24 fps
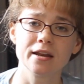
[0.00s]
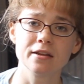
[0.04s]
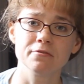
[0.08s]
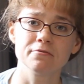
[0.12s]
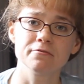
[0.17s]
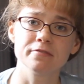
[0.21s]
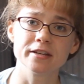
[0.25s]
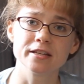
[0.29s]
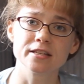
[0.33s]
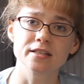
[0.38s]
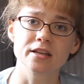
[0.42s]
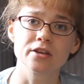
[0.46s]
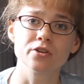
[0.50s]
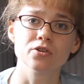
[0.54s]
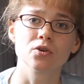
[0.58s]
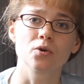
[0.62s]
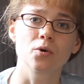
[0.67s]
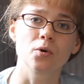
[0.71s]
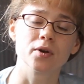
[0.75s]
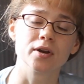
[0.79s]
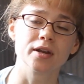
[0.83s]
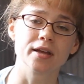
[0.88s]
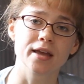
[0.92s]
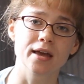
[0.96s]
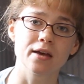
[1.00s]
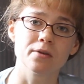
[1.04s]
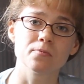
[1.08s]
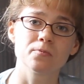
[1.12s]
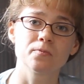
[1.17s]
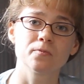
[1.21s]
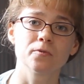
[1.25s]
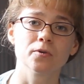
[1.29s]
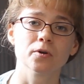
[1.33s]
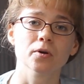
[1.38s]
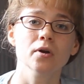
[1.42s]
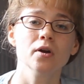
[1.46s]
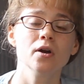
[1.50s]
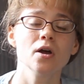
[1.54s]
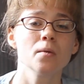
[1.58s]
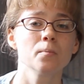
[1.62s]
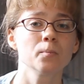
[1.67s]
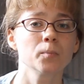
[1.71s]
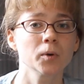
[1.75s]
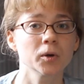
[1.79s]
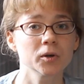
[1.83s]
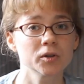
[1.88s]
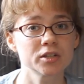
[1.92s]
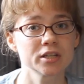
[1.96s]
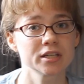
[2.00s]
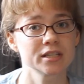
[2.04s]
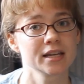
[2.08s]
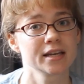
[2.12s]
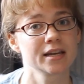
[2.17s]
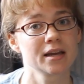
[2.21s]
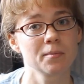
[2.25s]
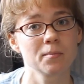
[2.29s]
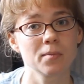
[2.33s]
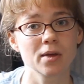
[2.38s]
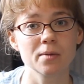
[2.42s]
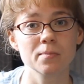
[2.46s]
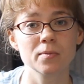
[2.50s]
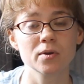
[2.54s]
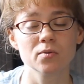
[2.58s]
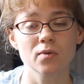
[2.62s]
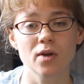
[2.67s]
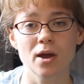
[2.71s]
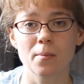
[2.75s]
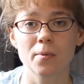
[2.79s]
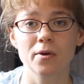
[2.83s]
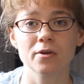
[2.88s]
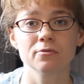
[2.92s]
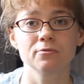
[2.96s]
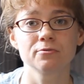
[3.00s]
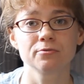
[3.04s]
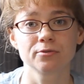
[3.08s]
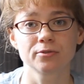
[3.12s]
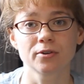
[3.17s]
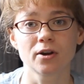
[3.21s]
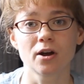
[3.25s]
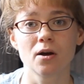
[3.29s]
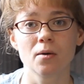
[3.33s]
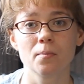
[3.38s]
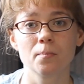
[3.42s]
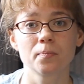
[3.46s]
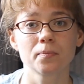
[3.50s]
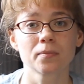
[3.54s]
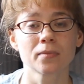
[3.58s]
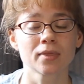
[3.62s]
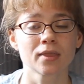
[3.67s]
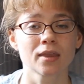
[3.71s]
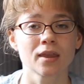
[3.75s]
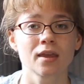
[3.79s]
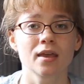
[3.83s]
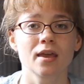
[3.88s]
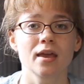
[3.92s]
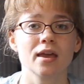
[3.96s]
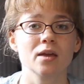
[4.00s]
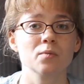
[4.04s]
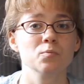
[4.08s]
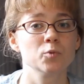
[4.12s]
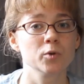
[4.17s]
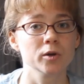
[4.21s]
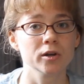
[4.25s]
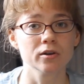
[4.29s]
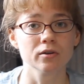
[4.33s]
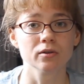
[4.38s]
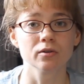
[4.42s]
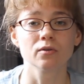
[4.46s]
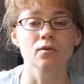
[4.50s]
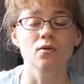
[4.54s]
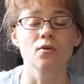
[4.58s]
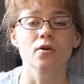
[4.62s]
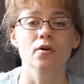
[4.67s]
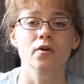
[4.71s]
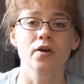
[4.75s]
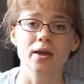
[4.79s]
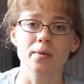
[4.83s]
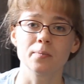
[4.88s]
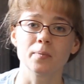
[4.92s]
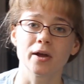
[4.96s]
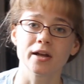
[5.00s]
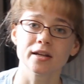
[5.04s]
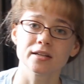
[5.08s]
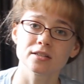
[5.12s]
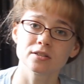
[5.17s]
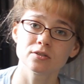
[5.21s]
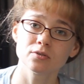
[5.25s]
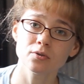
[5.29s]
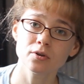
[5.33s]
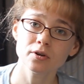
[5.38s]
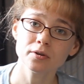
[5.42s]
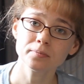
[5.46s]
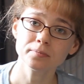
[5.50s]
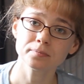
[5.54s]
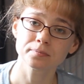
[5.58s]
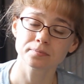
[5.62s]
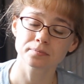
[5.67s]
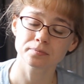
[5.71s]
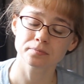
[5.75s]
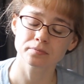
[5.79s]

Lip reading: any fees that you're going to get for purchasing a baby rabbit from a breeder or a pet store.